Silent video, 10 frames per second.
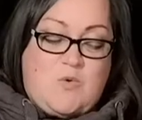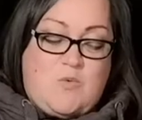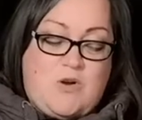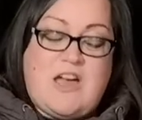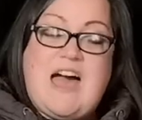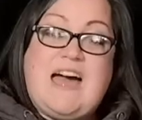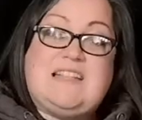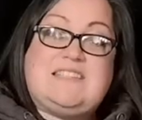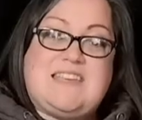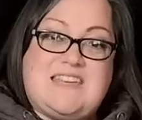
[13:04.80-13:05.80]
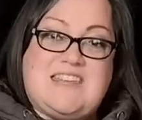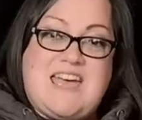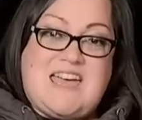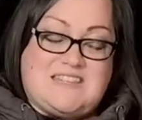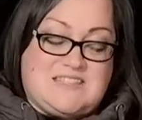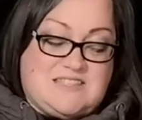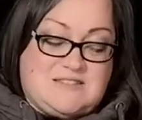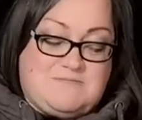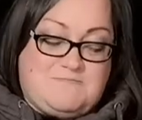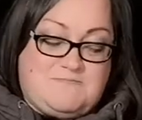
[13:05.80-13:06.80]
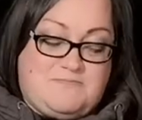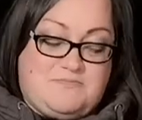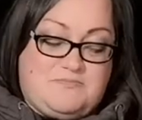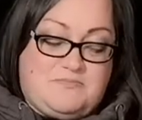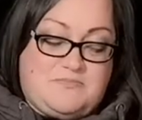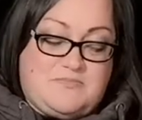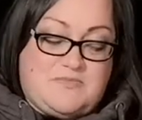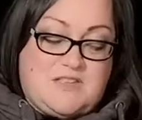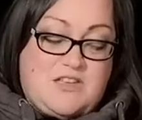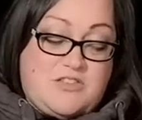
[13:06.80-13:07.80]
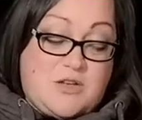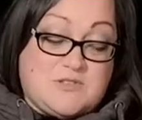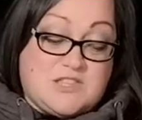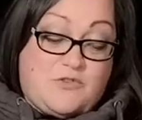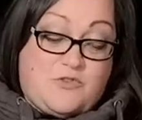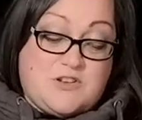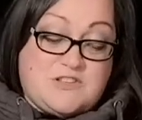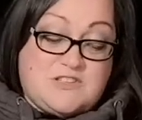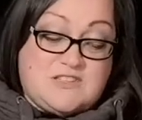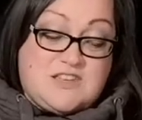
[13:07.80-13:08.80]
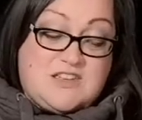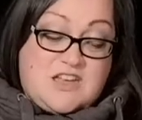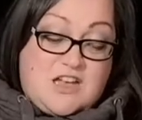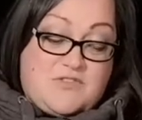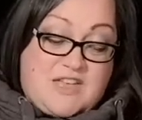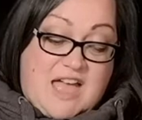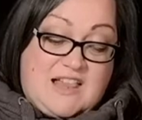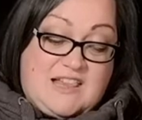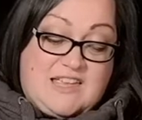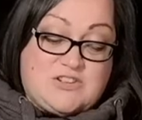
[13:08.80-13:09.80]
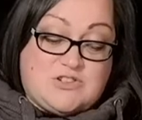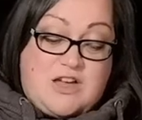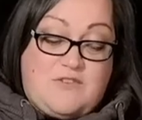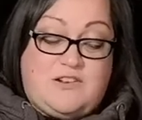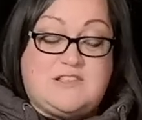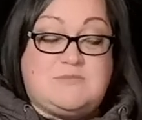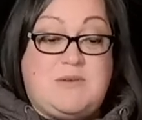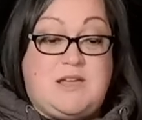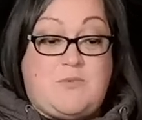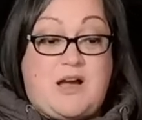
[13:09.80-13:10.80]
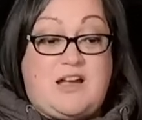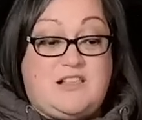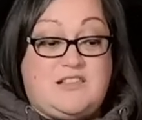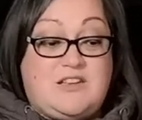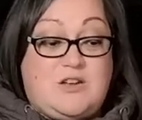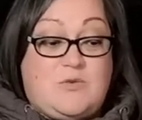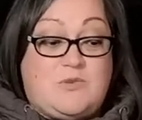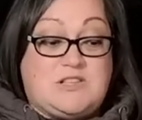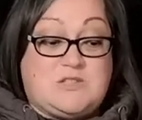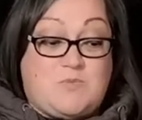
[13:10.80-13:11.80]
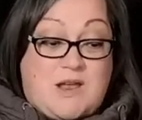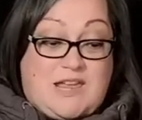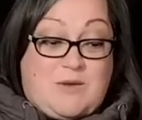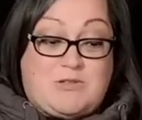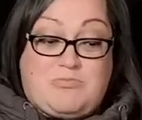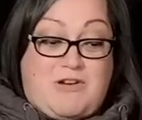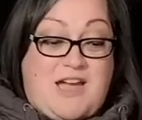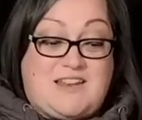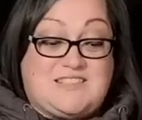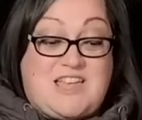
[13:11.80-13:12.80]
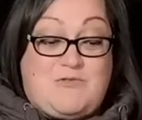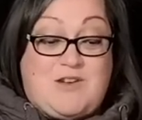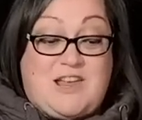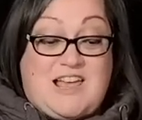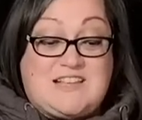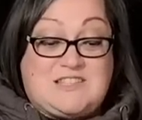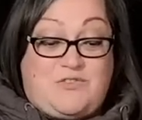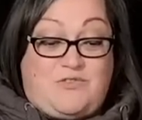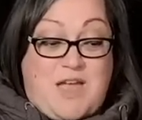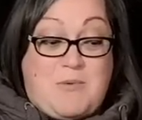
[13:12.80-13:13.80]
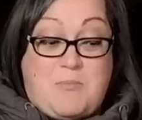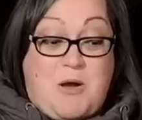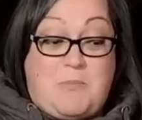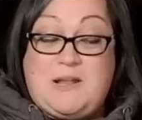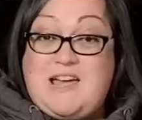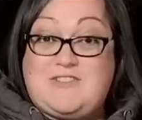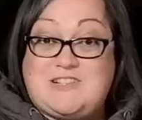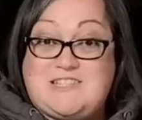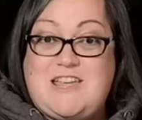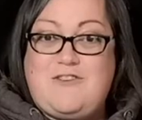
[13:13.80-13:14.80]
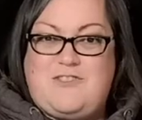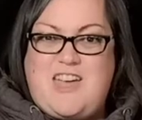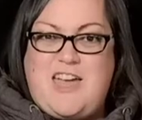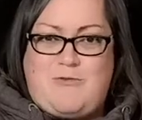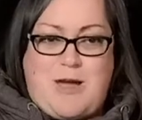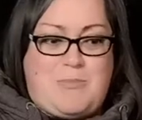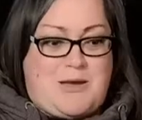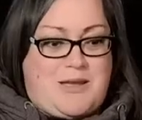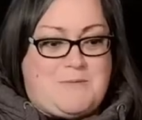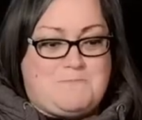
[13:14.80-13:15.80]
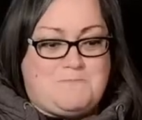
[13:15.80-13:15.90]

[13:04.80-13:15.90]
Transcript: were at an end. Those at the front of the Galilean travellers, meanwhile, were swelling with pride as they realised the fame and popularity of their rabbi.